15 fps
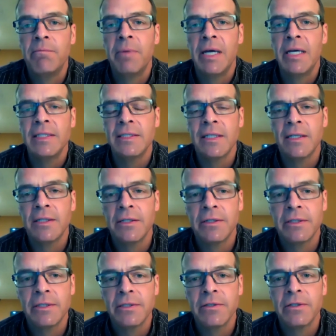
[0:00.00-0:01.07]
based on their
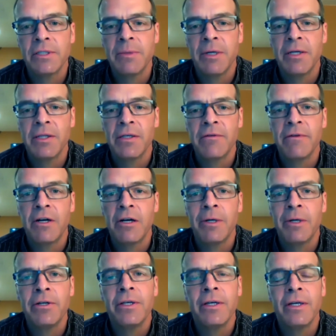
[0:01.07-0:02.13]
concerns about the
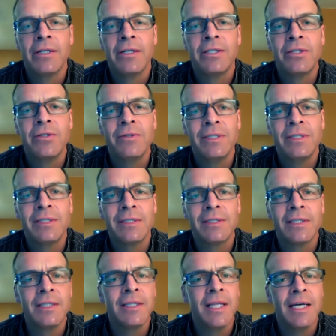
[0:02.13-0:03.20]
environment. Do you
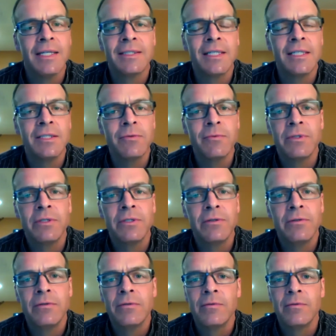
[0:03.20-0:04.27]
get that sense when
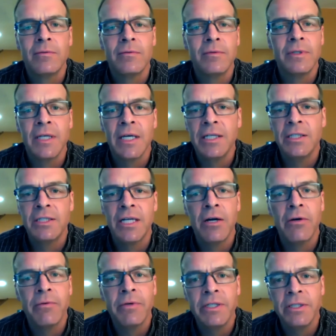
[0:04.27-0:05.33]
you engage in
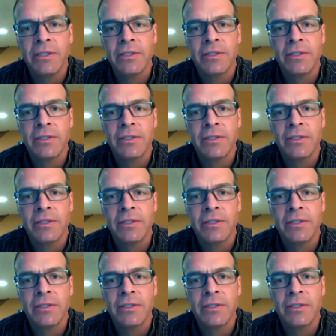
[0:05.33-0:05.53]
outreach?